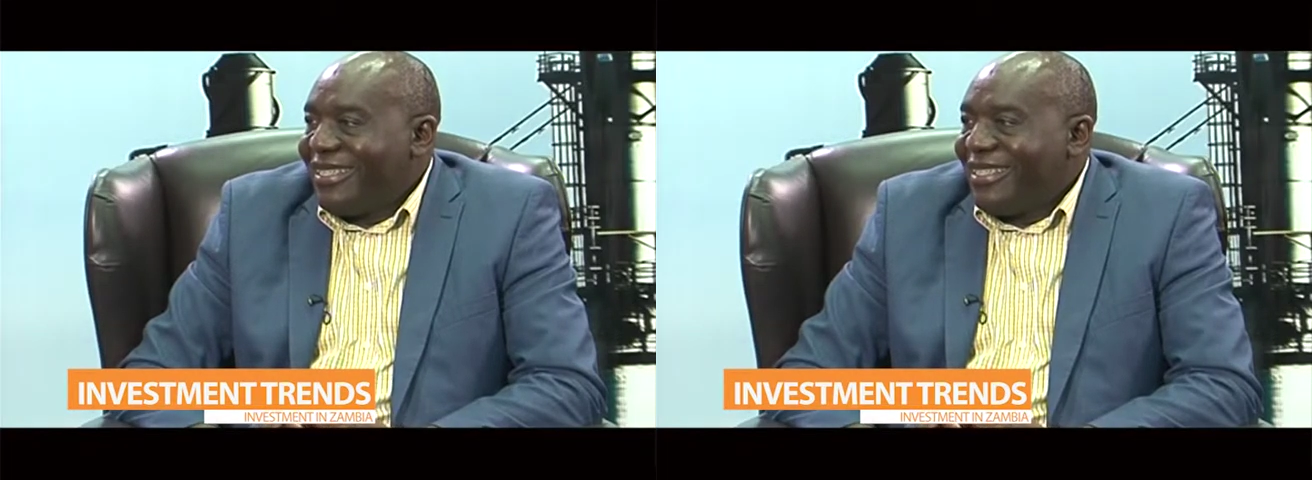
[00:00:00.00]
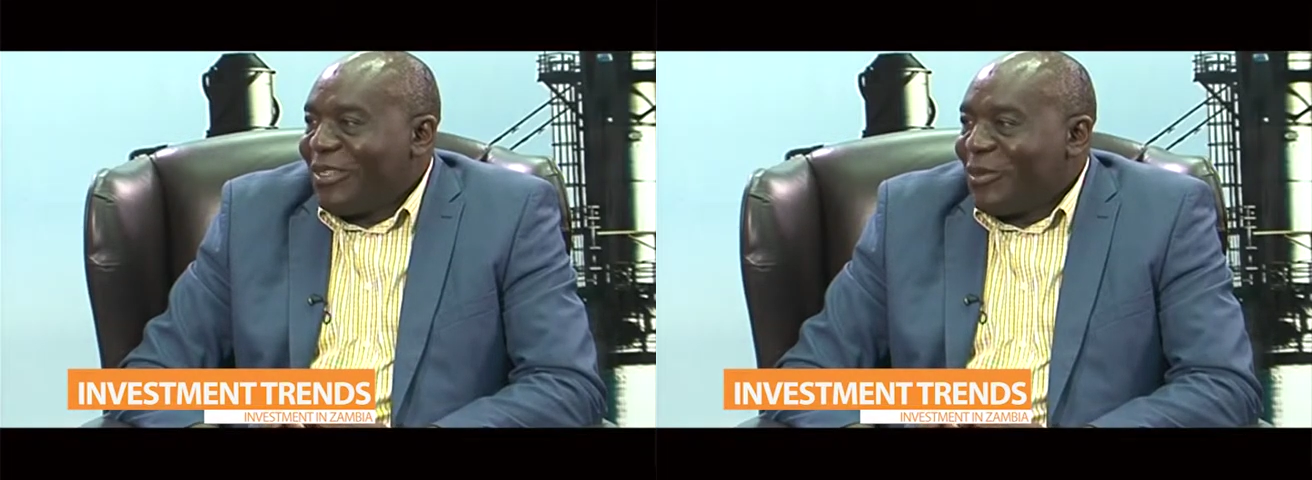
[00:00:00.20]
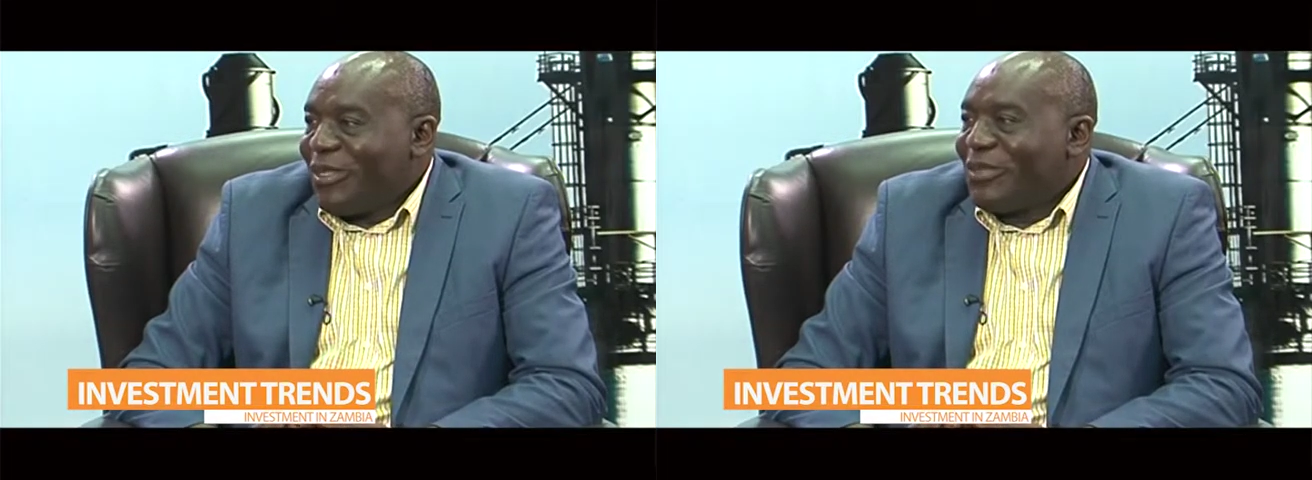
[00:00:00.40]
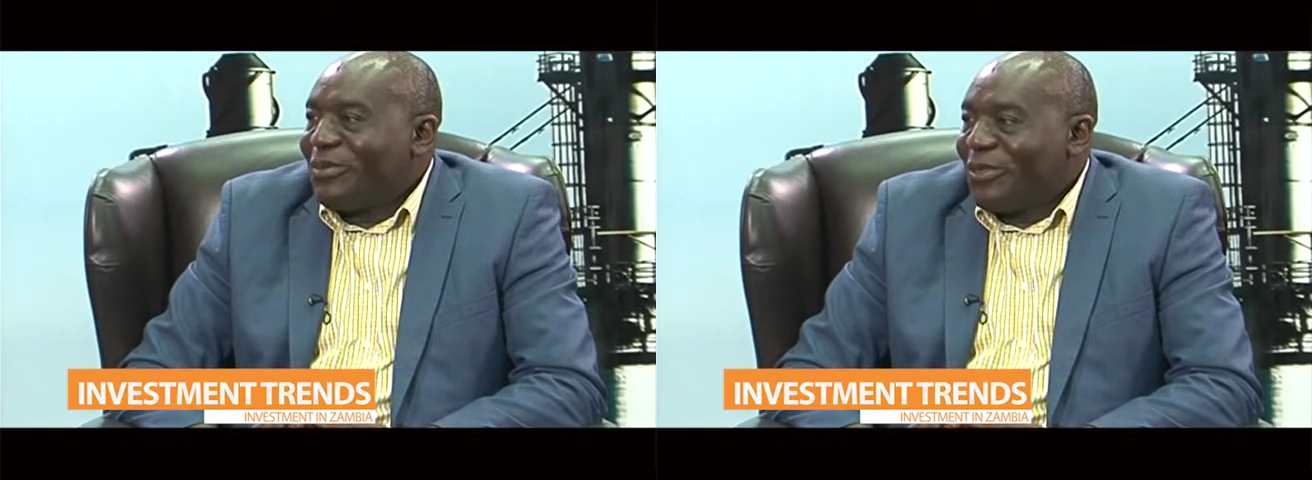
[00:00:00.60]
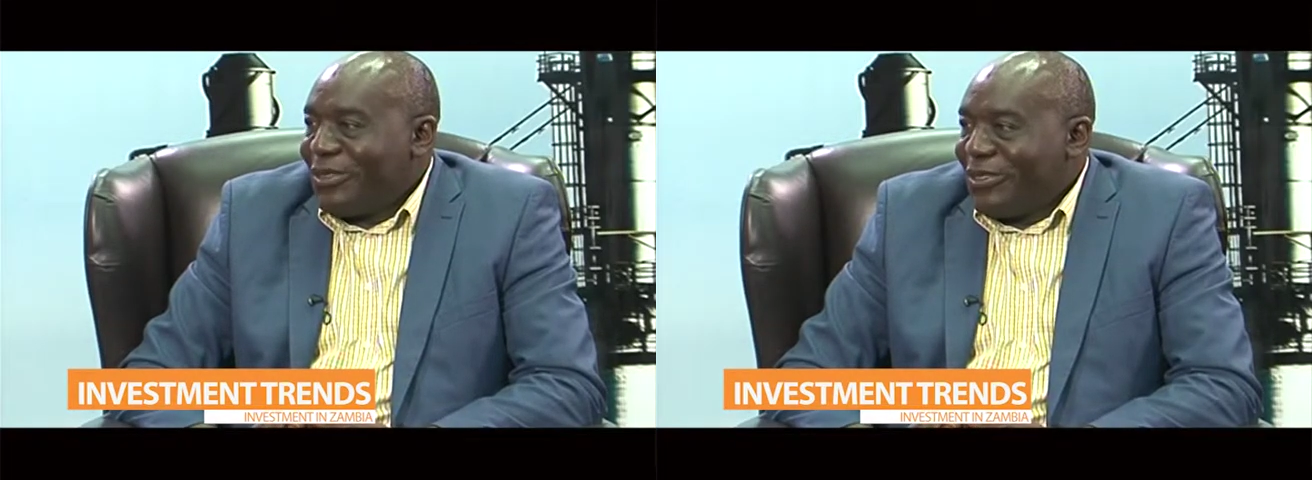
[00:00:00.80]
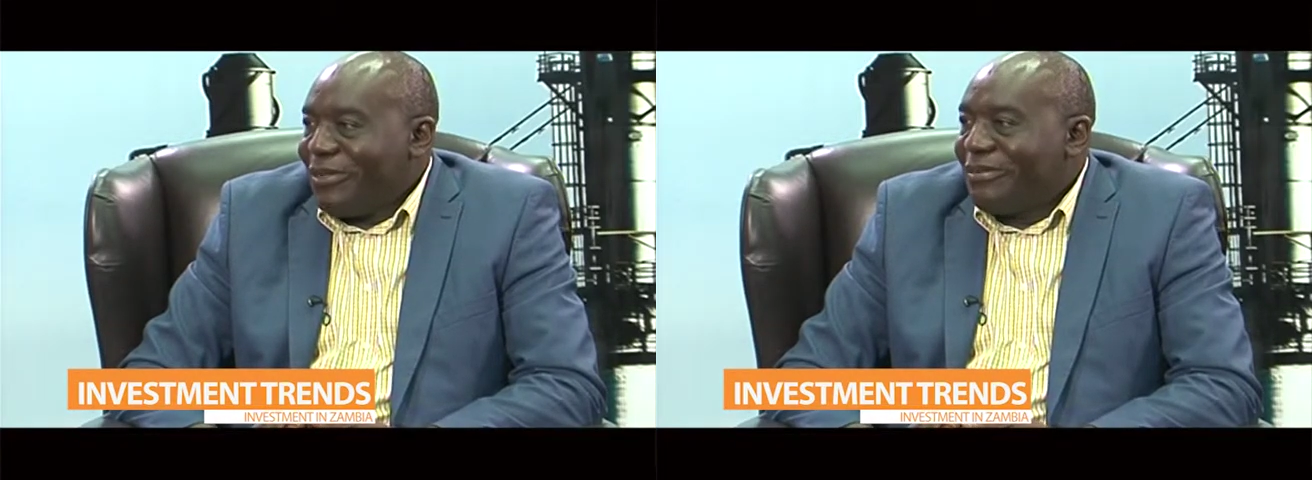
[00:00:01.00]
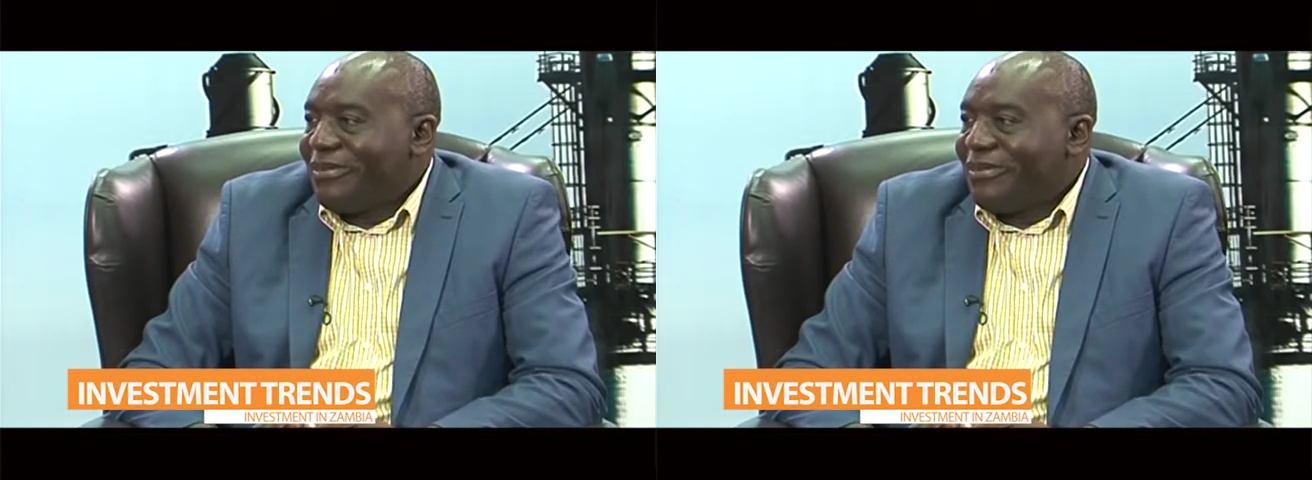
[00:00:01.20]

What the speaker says: that we want to be on top.